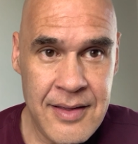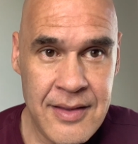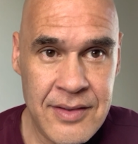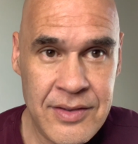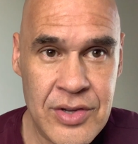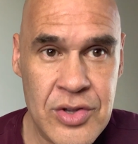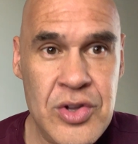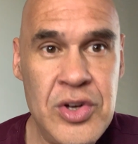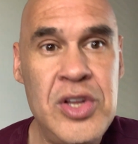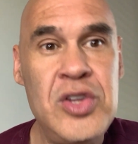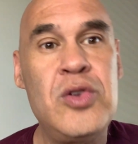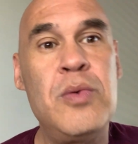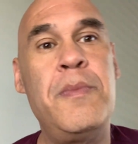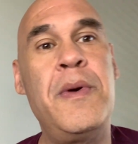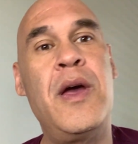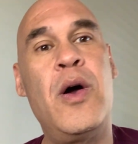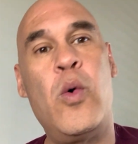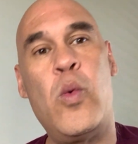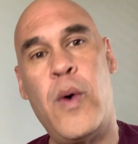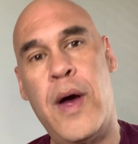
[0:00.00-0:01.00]
So you need to
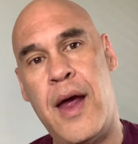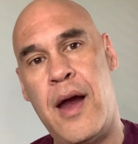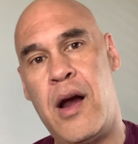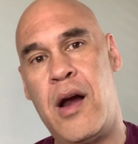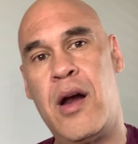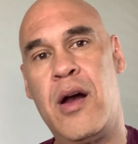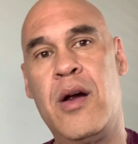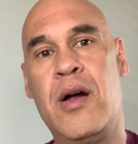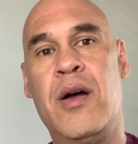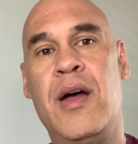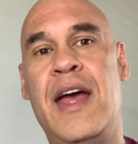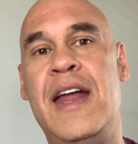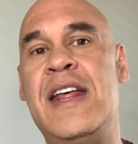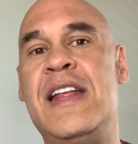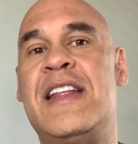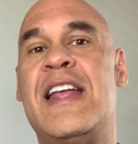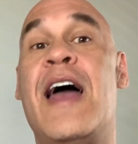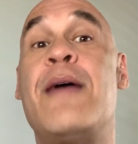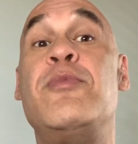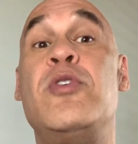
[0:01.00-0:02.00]
be aware
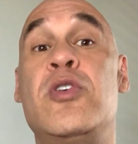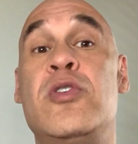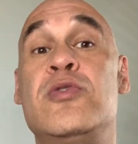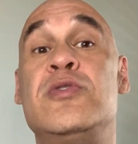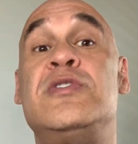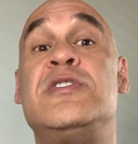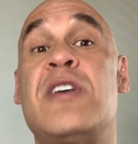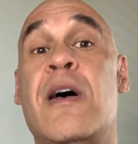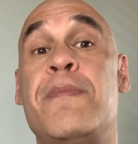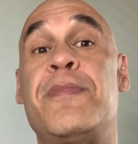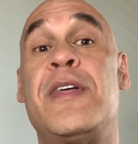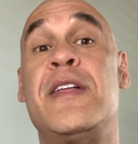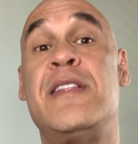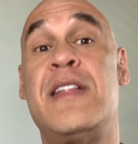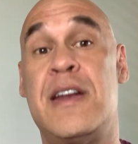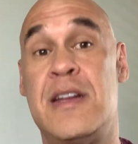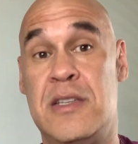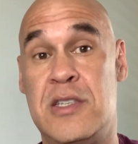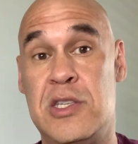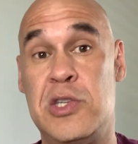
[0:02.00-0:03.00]
anytime you use something
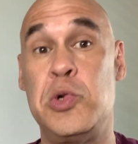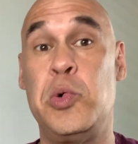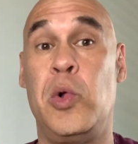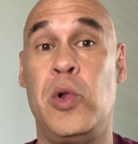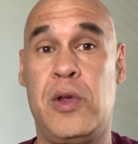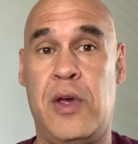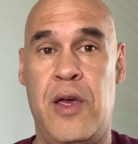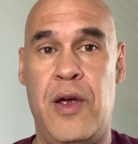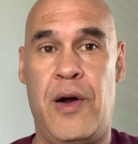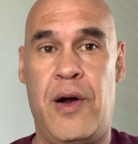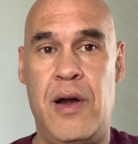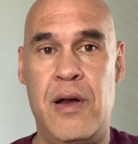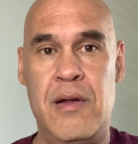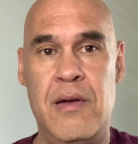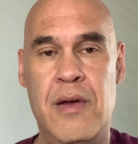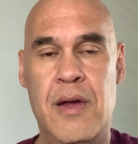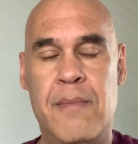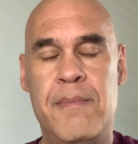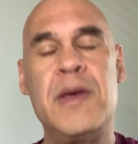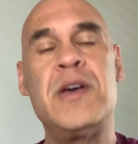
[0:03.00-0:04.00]
that it's dual cured,
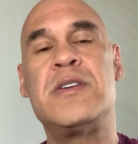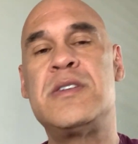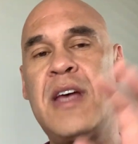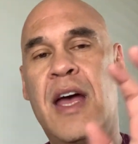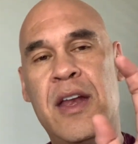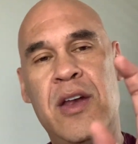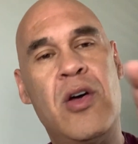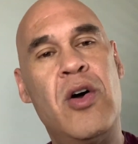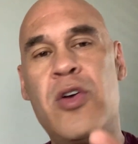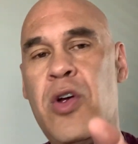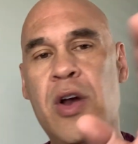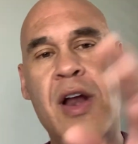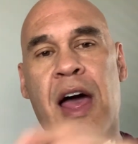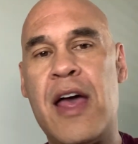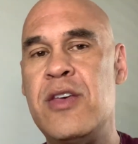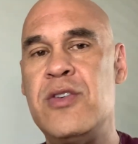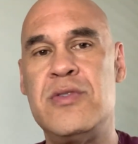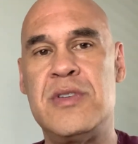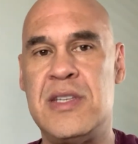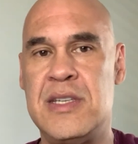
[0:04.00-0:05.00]
because I know you're
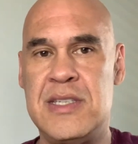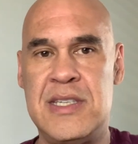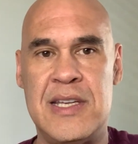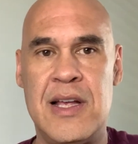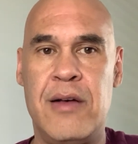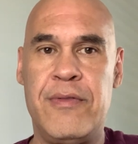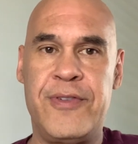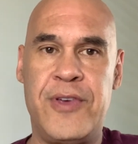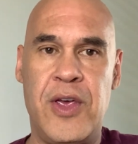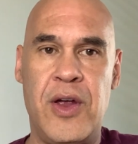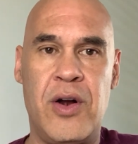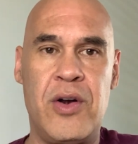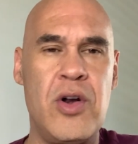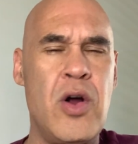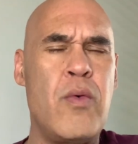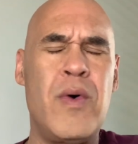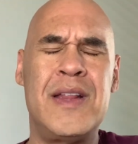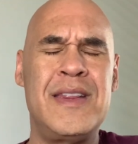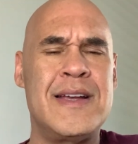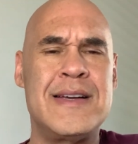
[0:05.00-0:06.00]
not using self-cure.
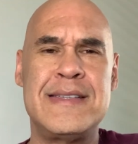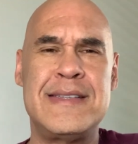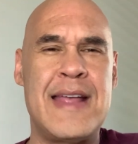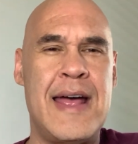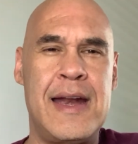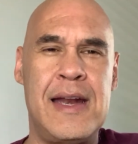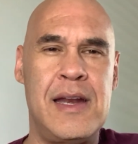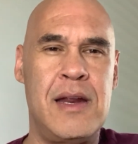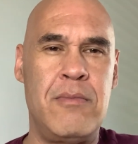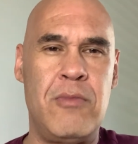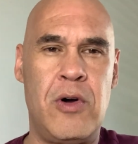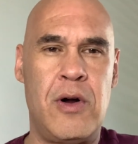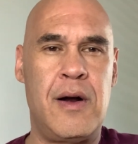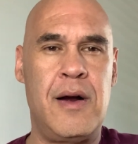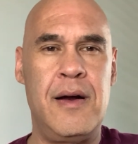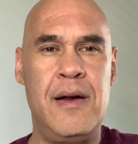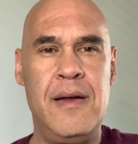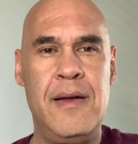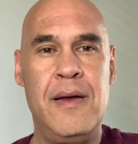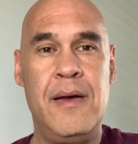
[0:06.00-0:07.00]
No one does that
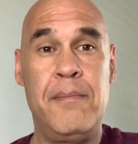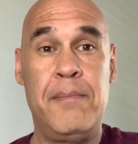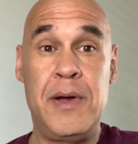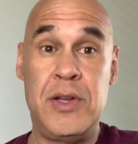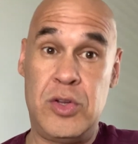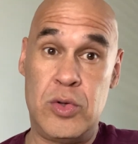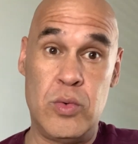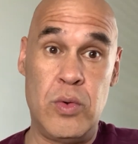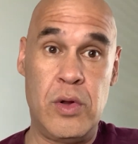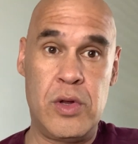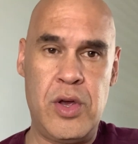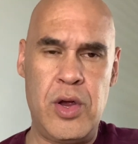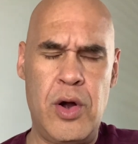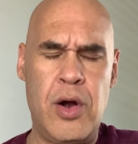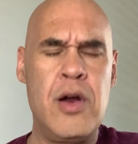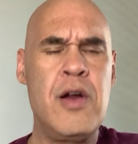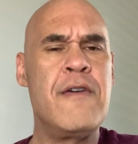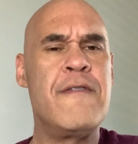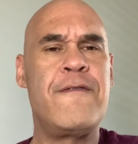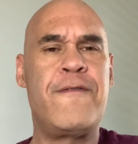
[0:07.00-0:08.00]
anymore. But dual
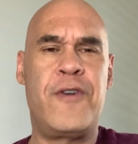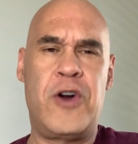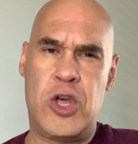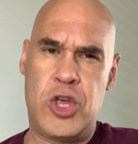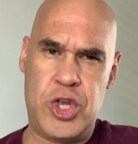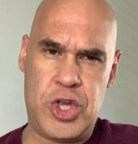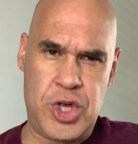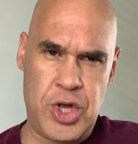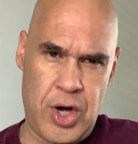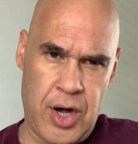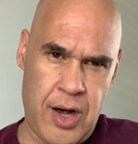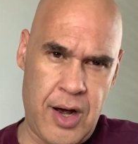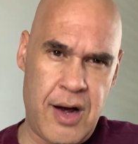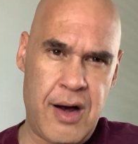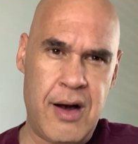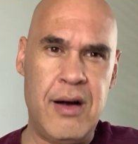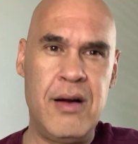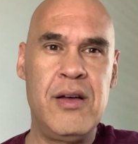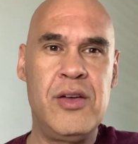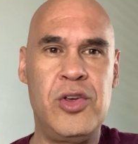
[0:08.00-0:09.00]
cure, for
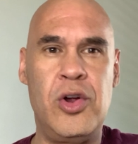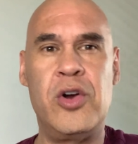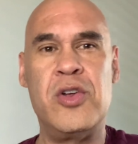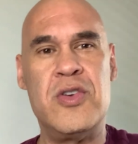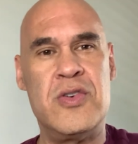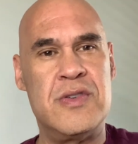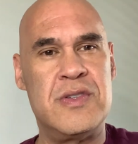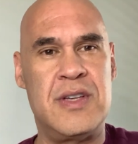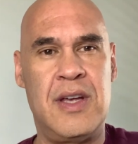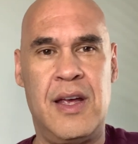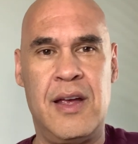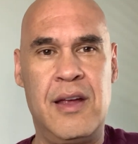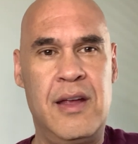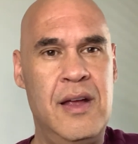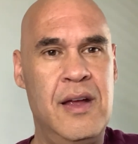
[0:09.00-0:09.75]
sure, you're using.